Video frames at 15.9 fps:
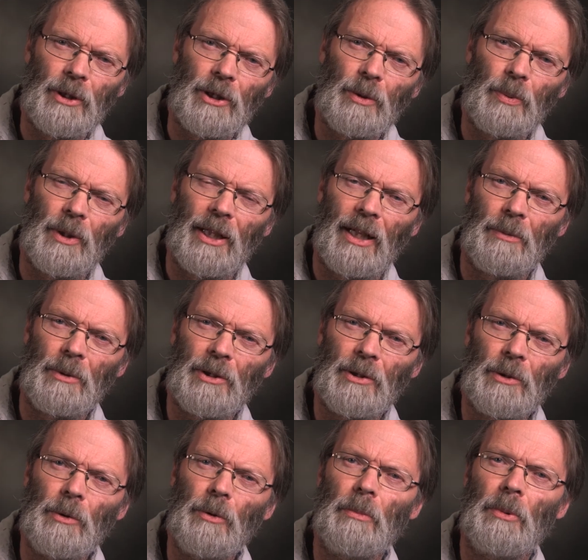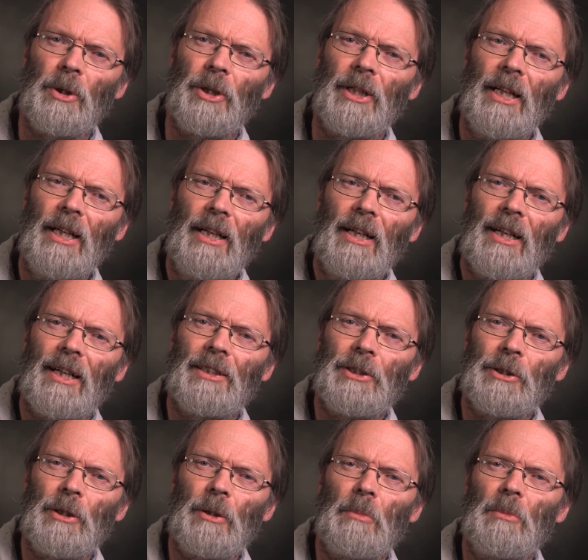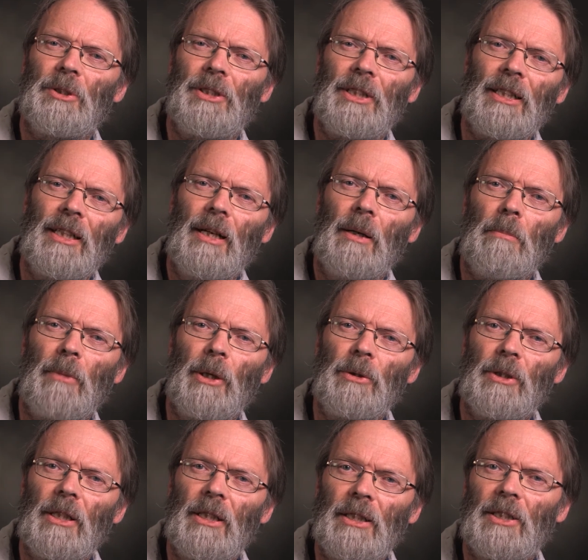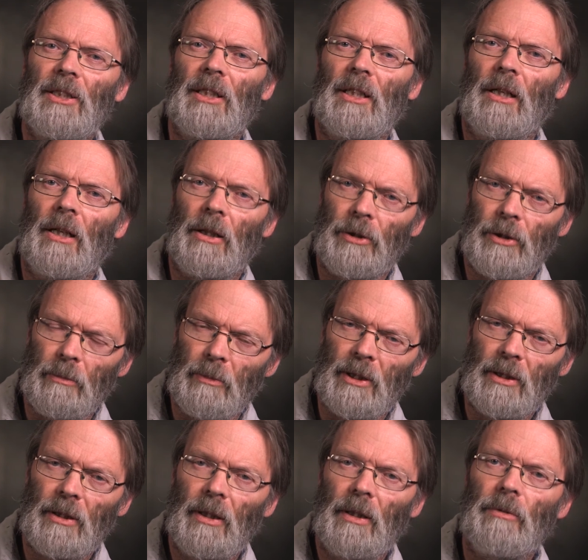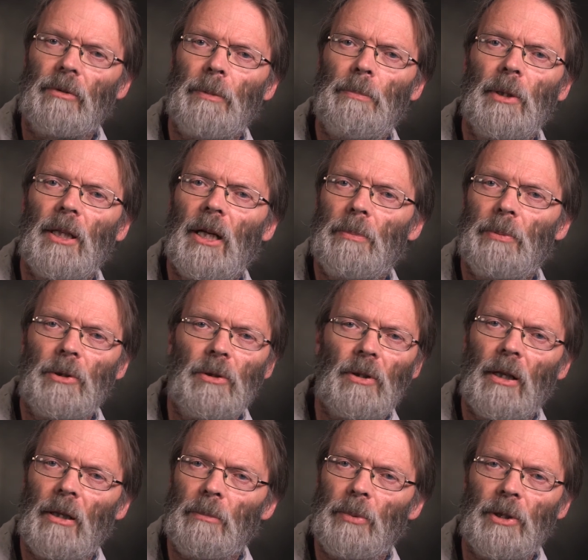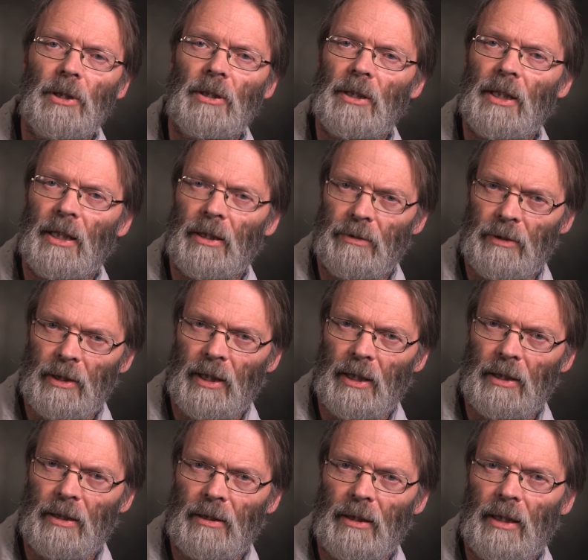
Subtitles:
which, when I was a schoolboy, I termed the Mona Lisa argument. Rip it up and you can't put it together again.